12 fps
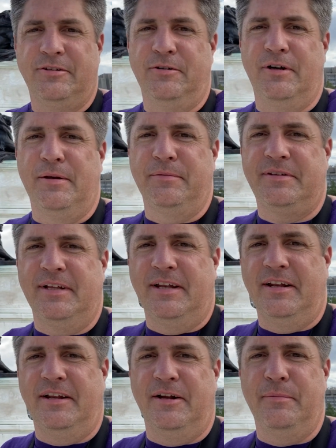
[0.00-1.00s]
so I am
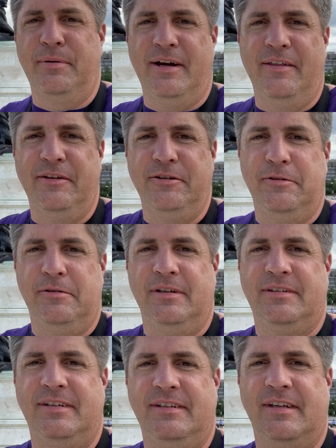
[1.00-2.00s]
standing here by the
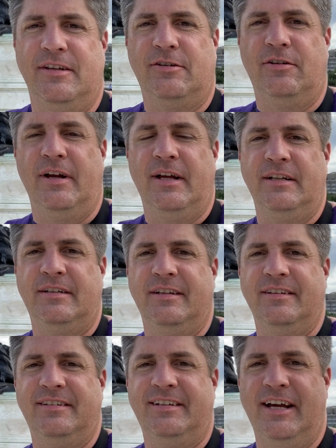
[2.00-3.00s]
Ulysses S. Grant
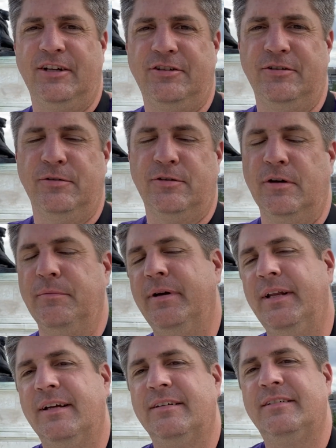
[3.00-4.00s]
statue. So my
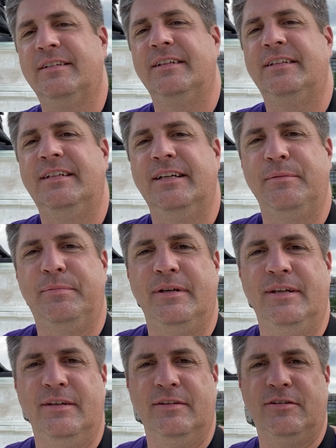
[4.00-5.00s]
next tip
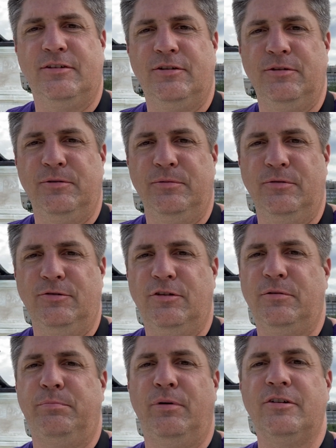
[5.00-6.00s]
is to
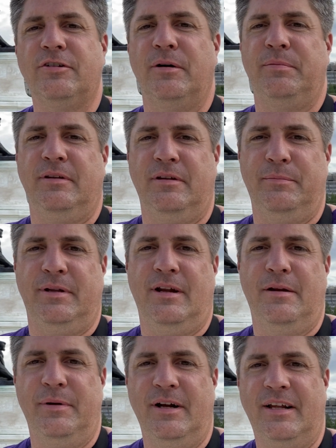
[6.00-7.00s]
just brush up a little bit
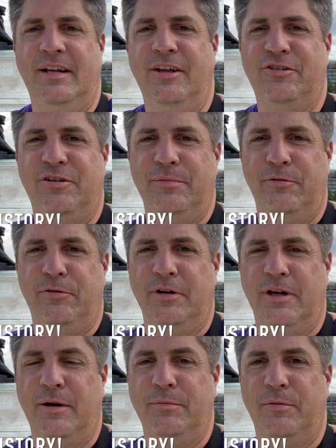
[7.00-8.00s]
on American history before
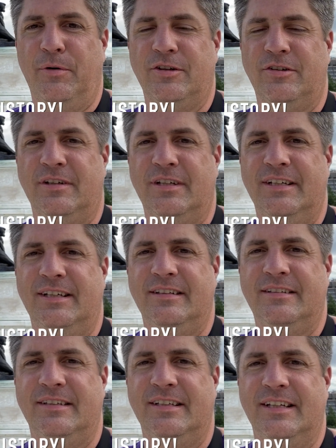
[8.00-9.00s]
you come to Washington,
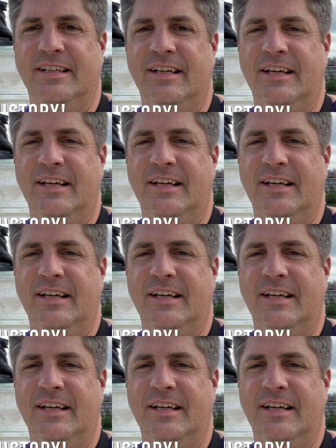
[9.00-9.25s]
D.C.